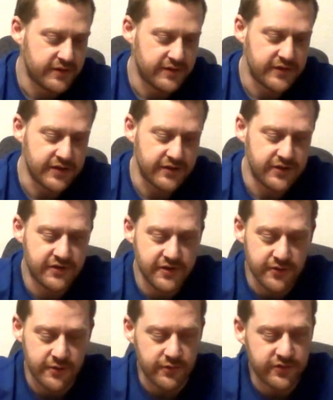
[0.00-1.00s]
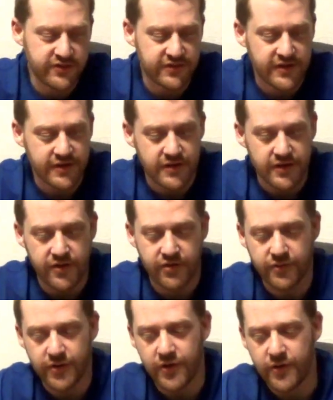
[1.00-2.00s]
deduce
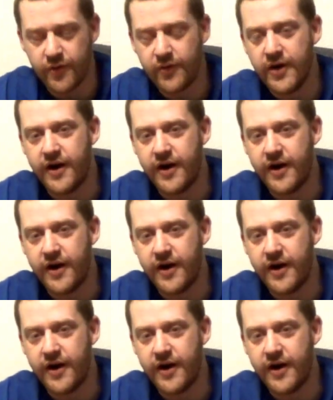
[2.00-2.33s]
through